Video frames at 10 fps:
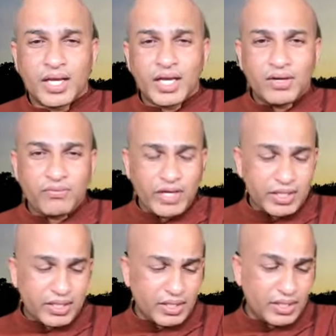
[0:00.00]
And
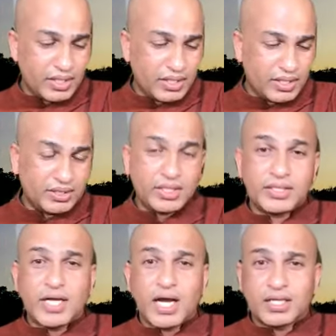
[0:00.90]
when the
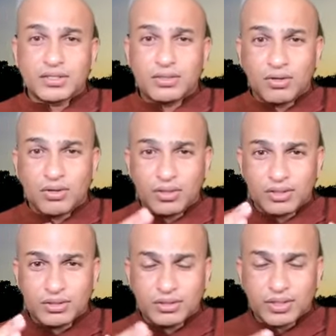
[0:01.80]
duck dog
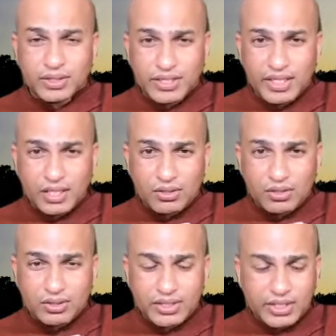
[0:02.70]

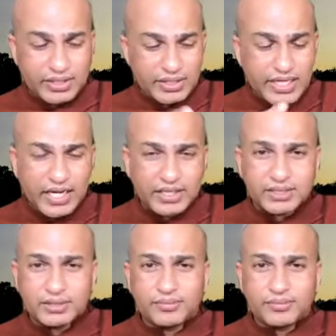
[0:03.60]
the duck,